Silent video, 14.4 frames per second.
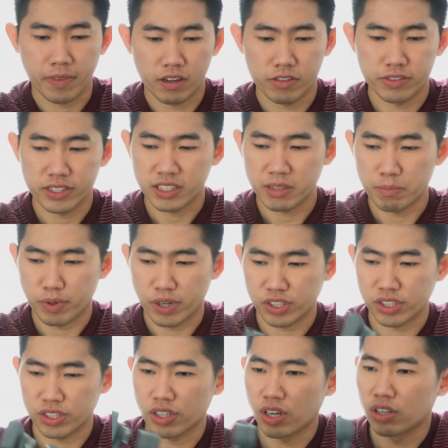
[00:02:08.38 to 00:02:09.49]
First
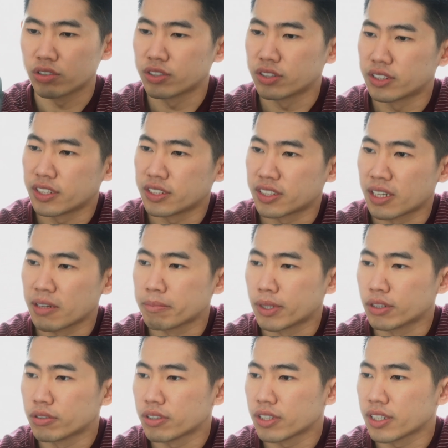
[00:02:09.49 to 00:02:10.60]
impression on this
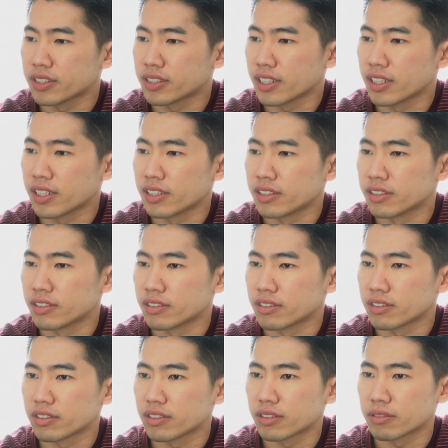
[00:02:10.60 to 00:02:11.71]
gimbal is in
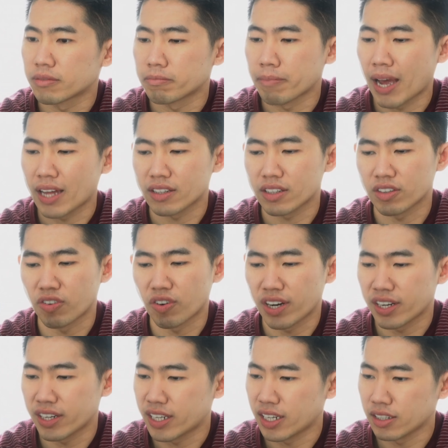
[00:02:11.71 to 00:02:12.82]
matte
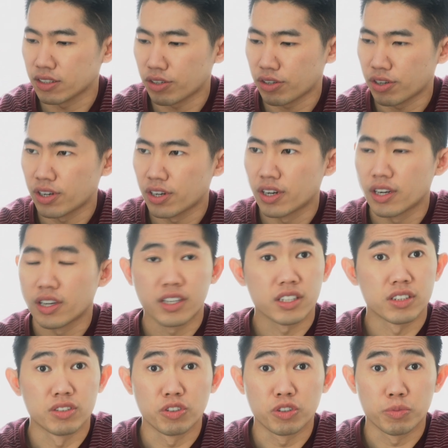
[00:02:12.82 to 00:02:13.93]
grey color.
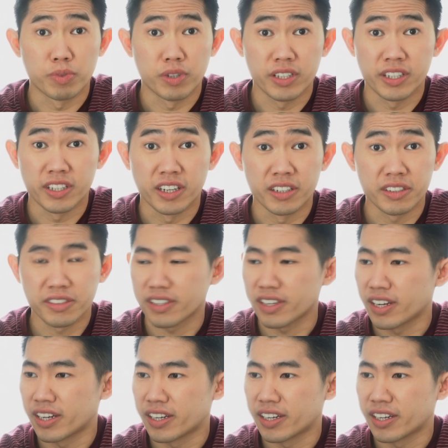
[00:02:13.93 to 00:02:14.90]
Looks really nice.